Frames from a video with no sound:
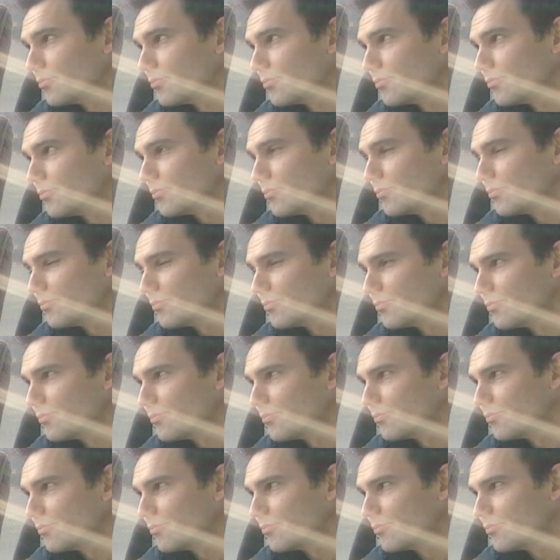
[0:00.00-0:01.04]

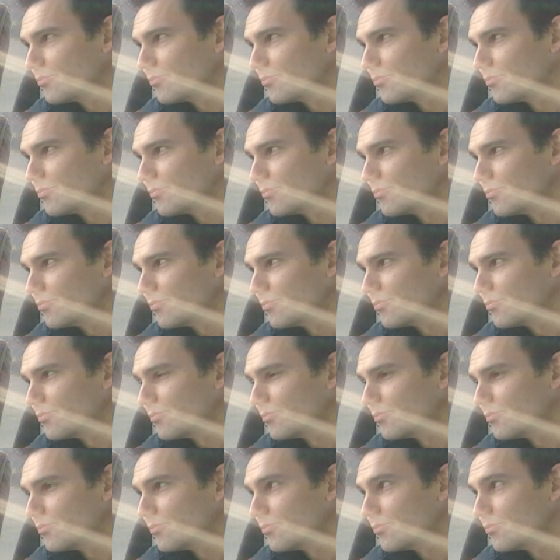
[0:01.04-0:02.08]

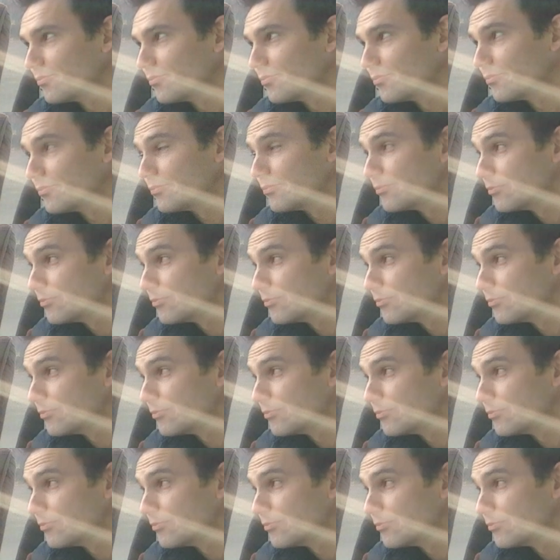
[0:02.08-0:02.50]
[no speech]